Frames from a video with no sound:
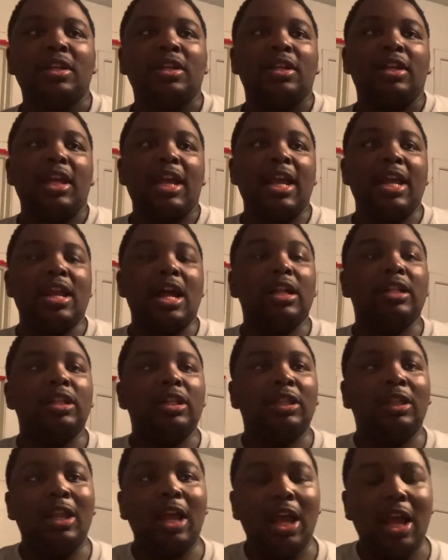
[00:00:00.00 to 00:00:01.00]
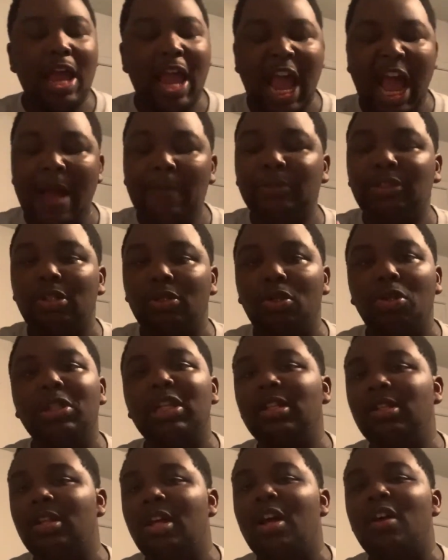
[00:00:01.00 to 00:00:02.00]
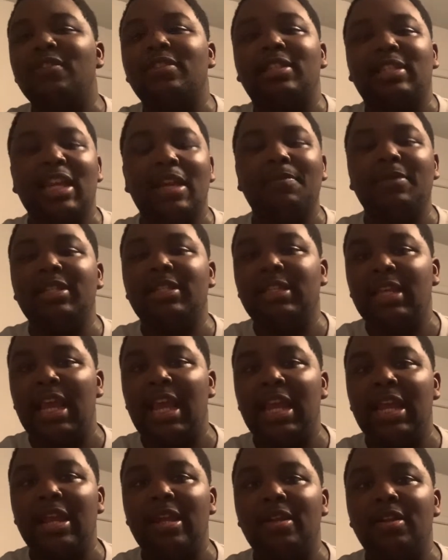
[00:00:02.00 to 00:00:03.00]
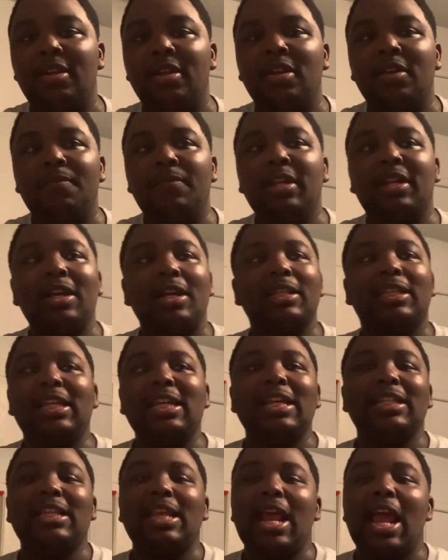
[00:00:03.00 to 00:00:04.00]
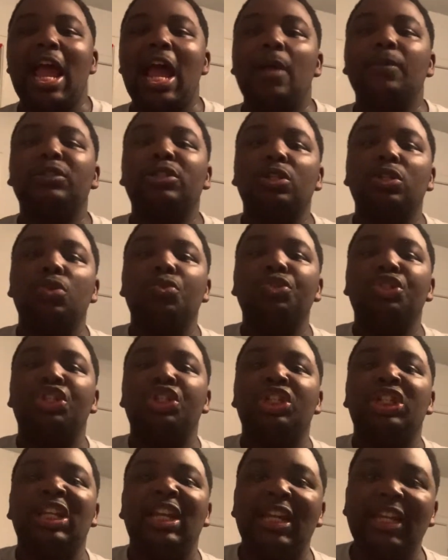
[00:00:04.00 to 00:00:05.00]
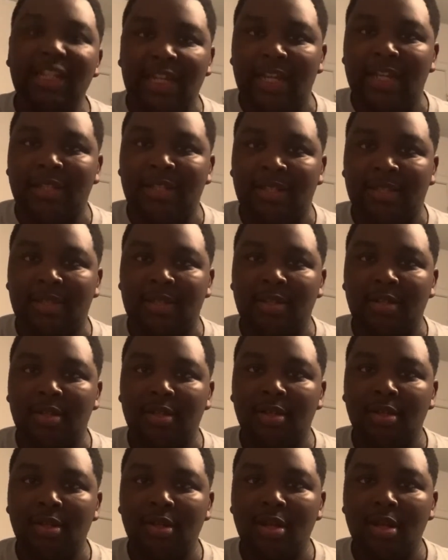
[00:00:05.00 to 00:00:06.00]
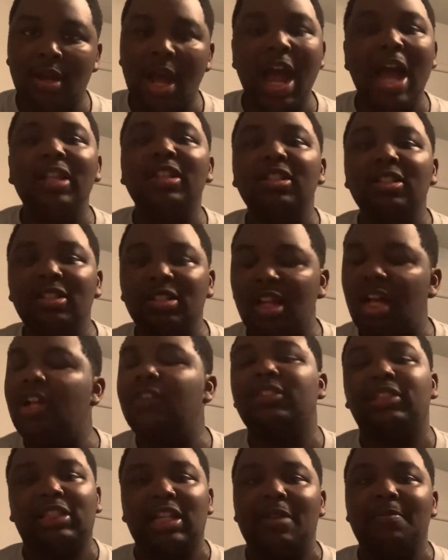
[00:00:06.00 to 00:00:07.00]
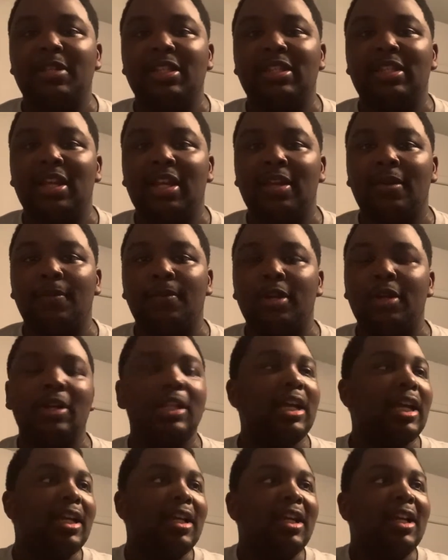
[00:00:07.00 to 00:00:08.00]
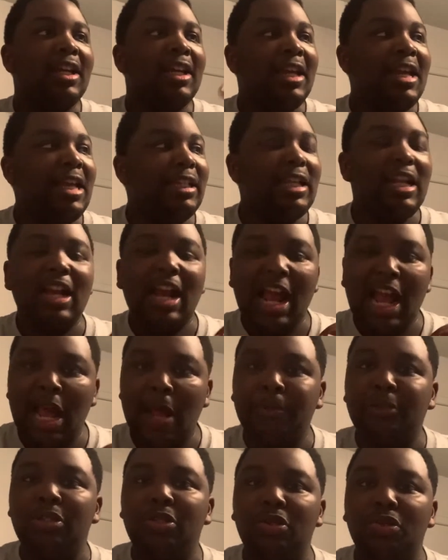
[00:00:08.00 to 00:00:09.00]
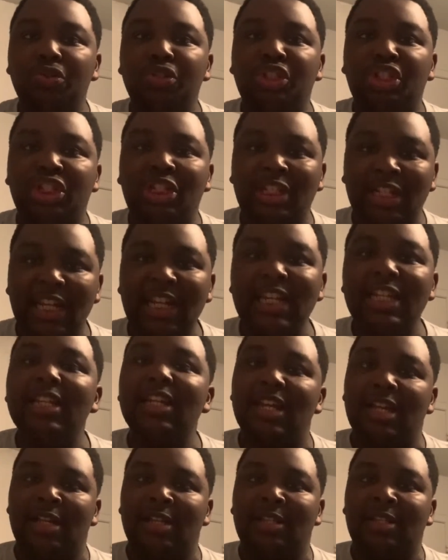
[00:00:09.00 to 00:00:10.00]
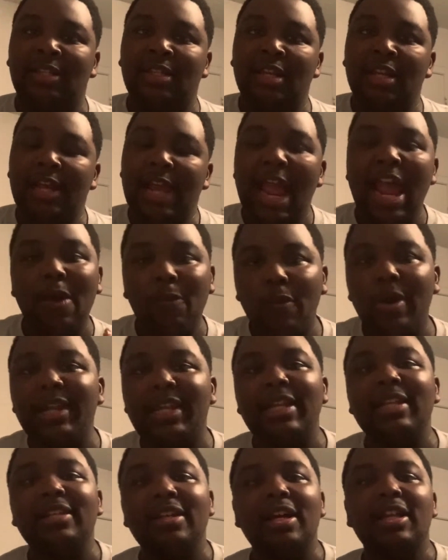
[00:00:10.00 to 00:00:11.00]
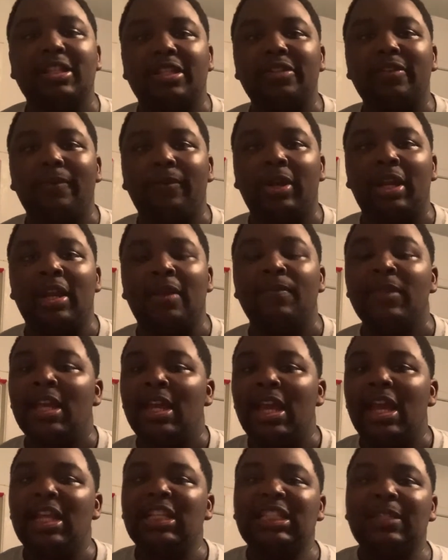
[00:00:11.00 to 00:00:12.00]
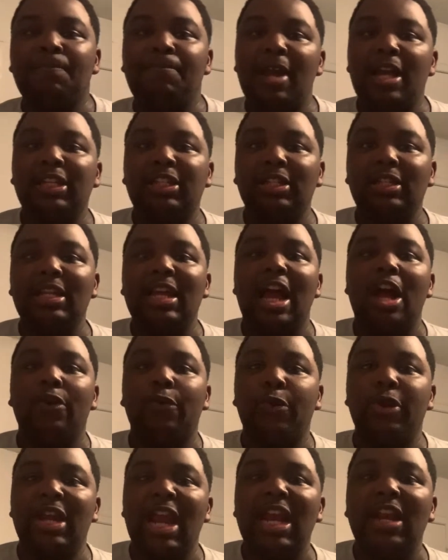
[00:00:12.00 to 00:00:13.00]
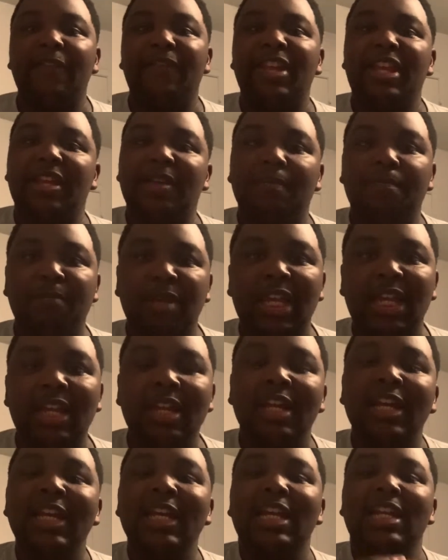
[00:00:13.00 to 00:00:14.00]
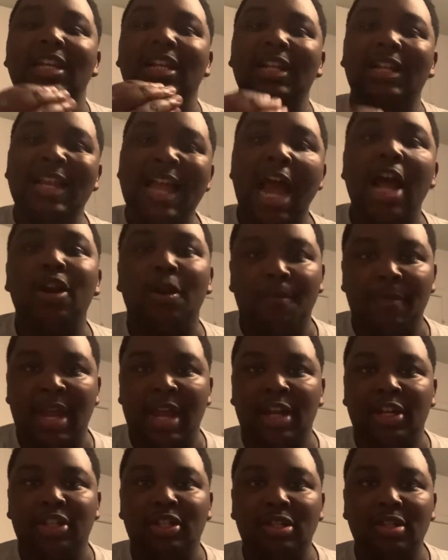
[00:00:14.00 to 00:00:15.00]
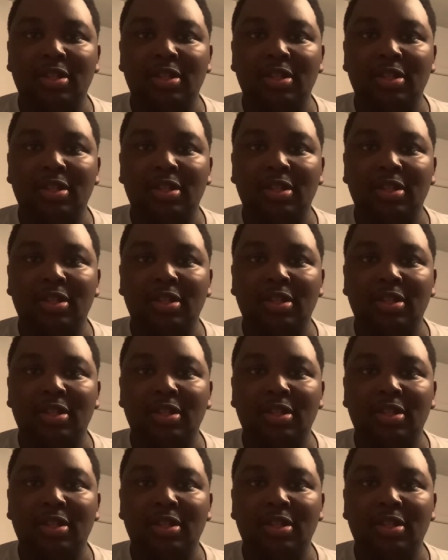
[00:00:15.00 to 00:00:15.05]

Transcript: And I absolutely love Sami Zayn because he is an absolute genius. I love Sami Zayn, bro. Like, he's an absolute genius at what he does in the ring, especially how creative he can be in a ladder match.